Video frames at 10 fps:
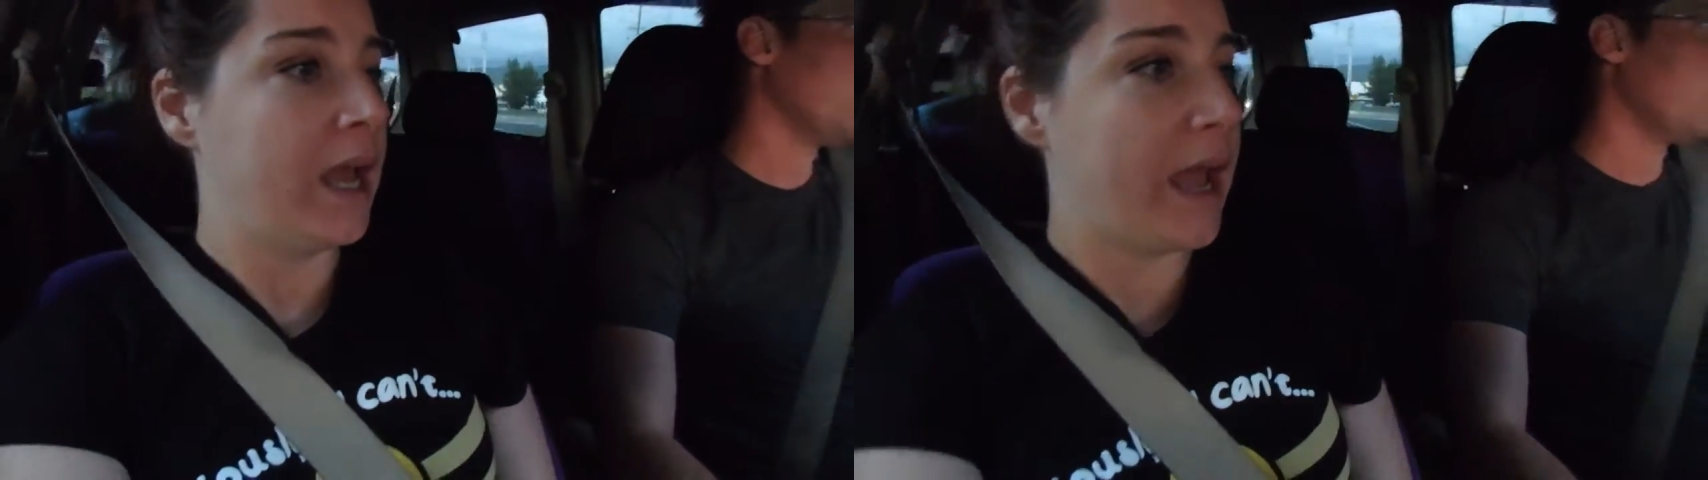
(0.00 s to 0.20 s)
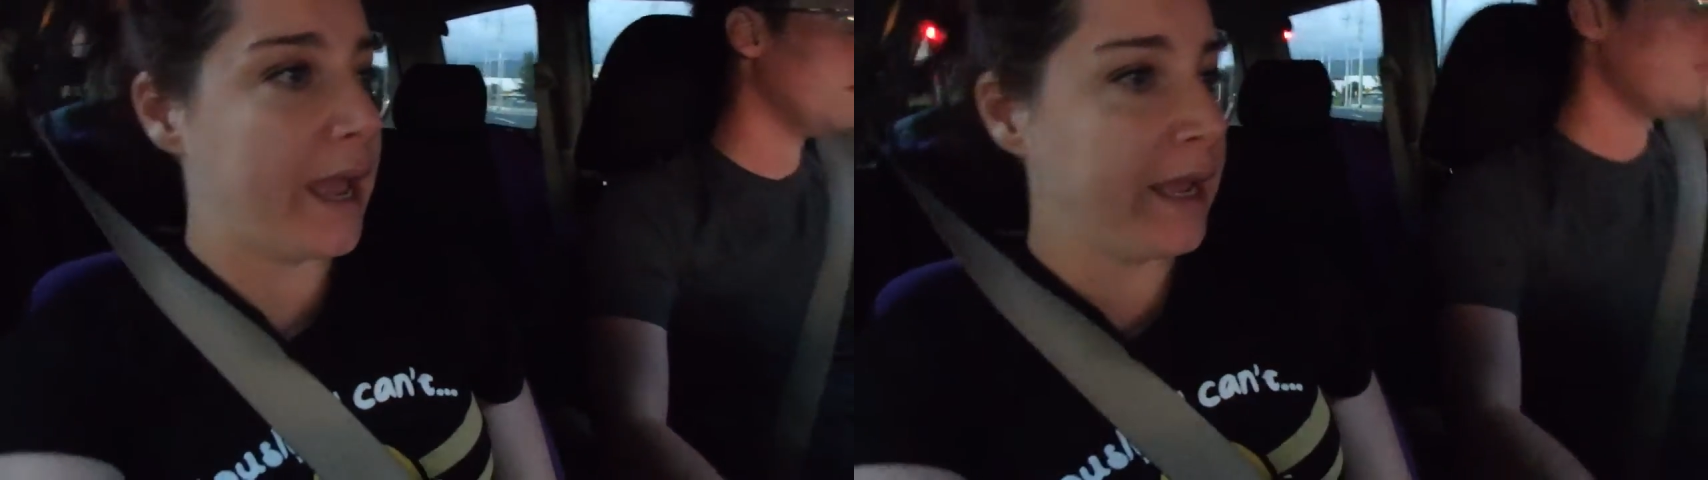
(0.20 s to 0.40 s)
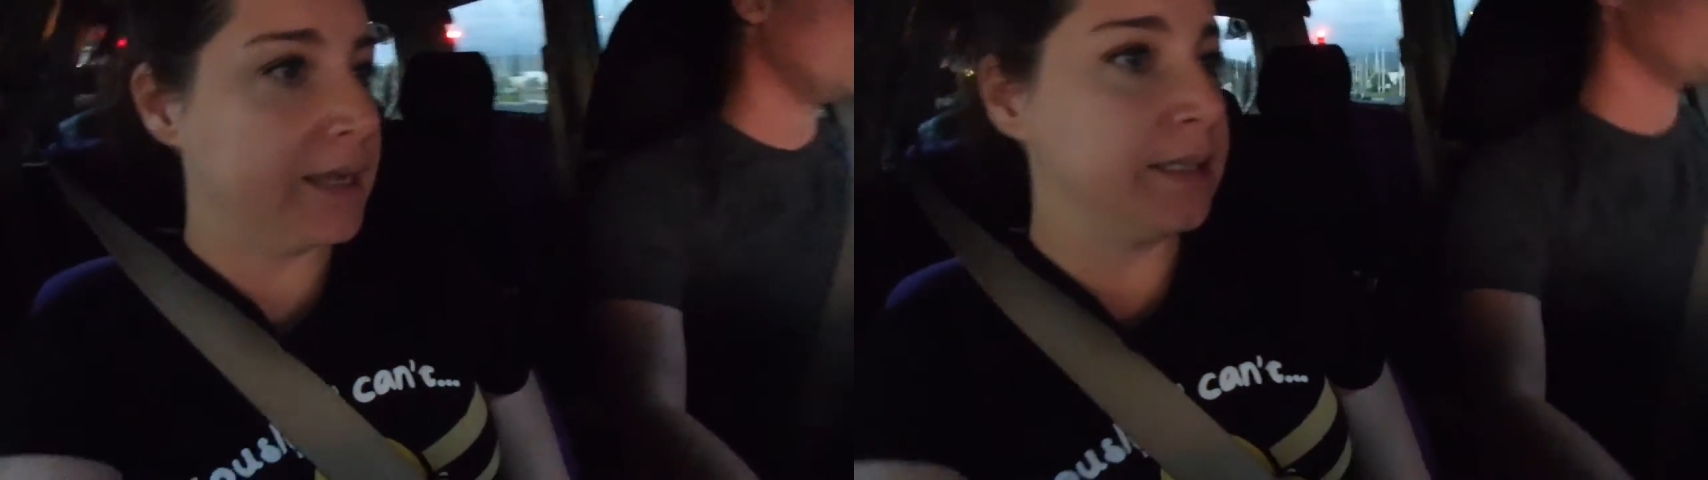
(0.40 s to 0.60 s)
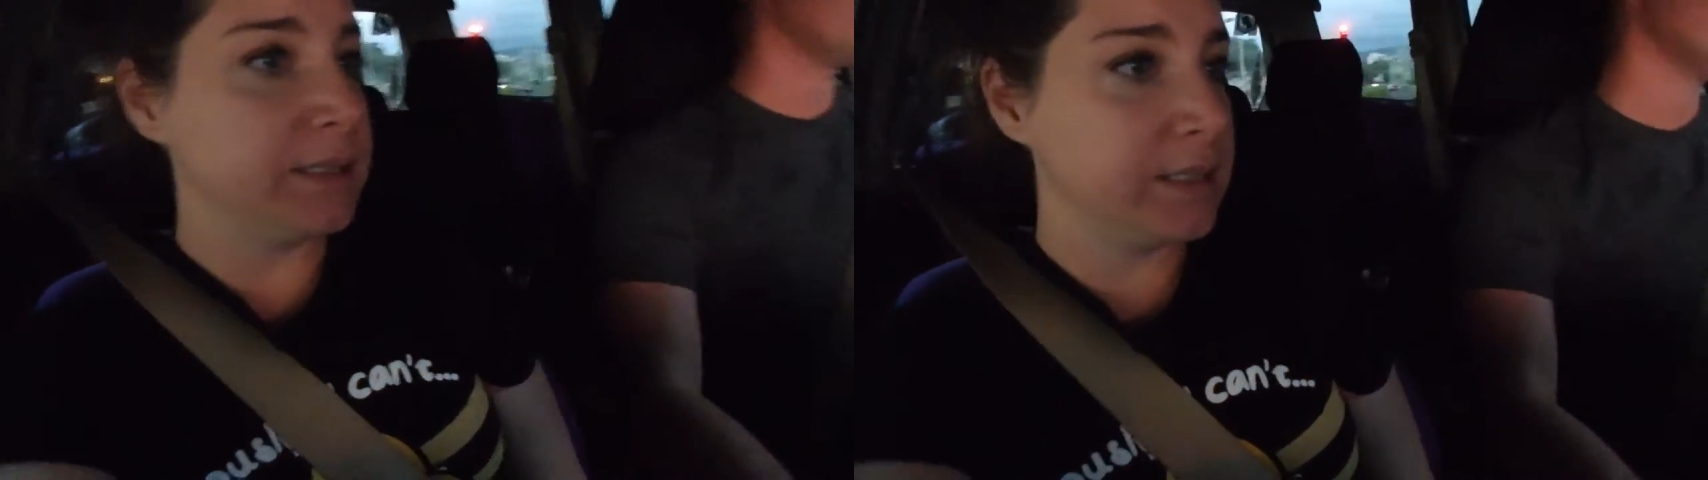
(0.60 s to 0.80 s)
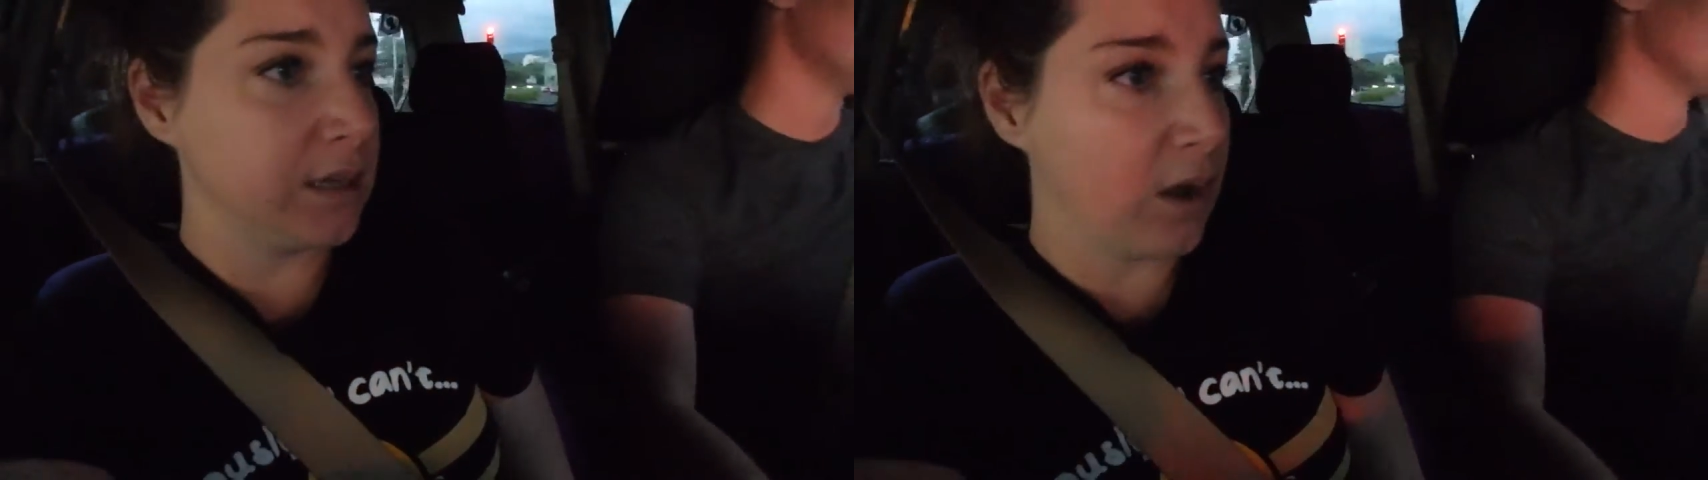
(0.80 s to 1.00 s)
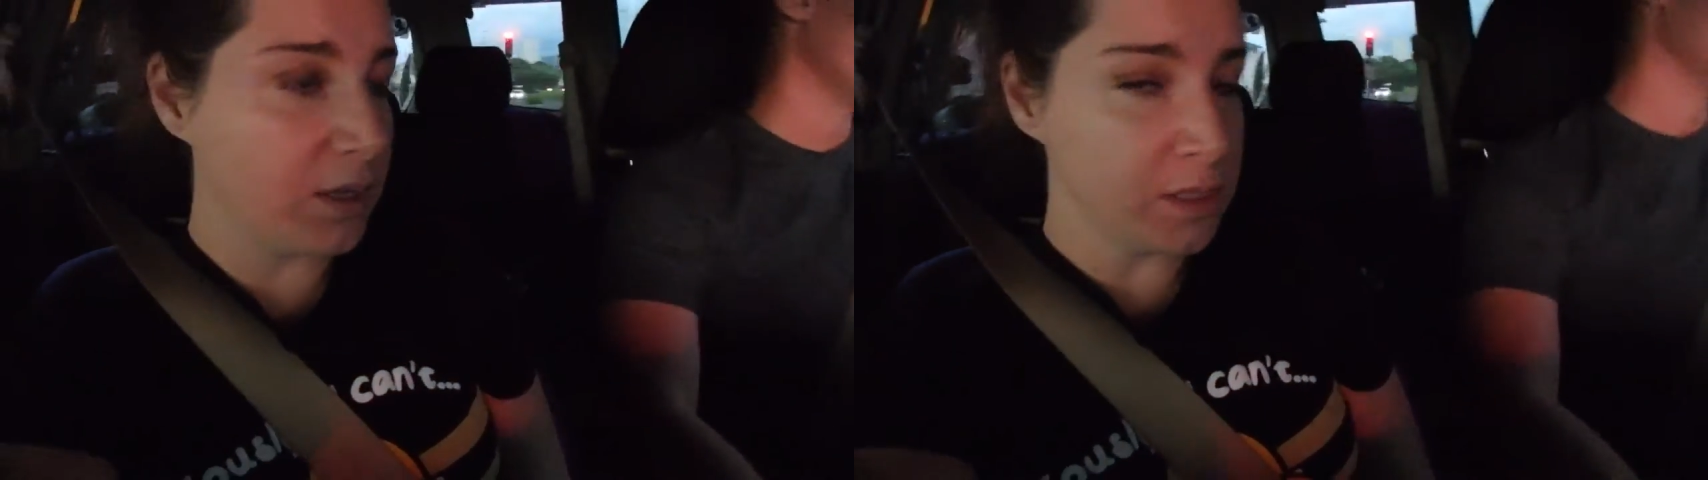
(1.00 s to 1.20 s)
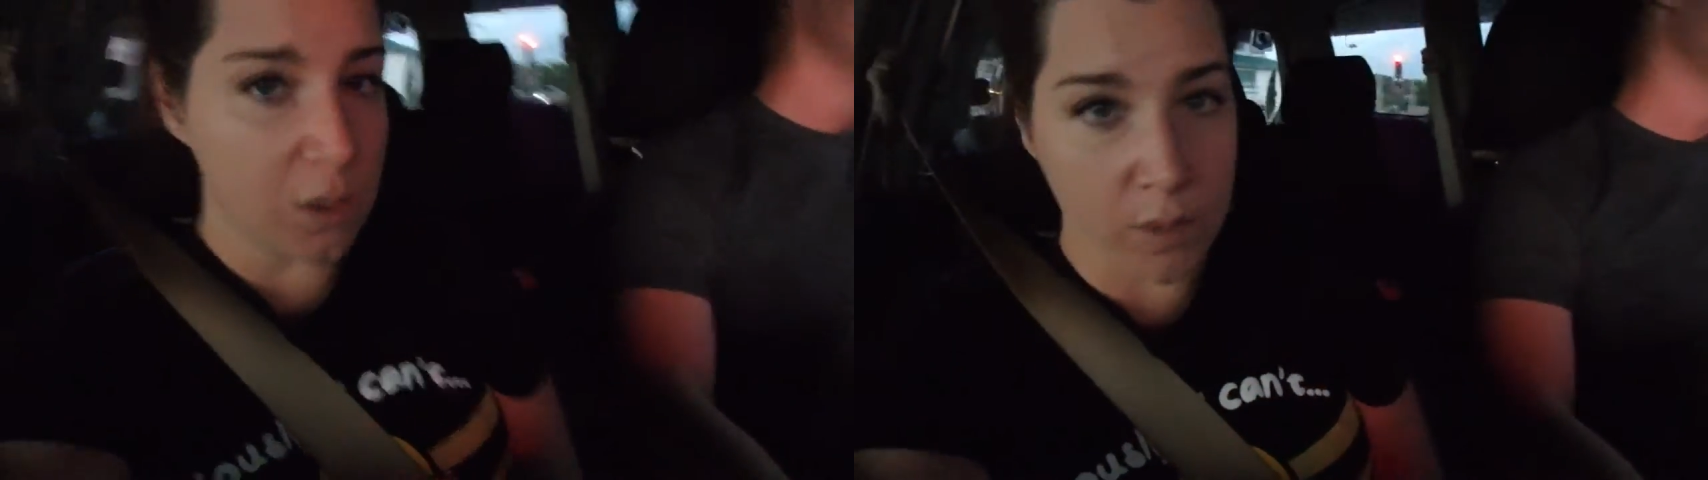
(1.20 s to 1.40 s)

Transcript: And also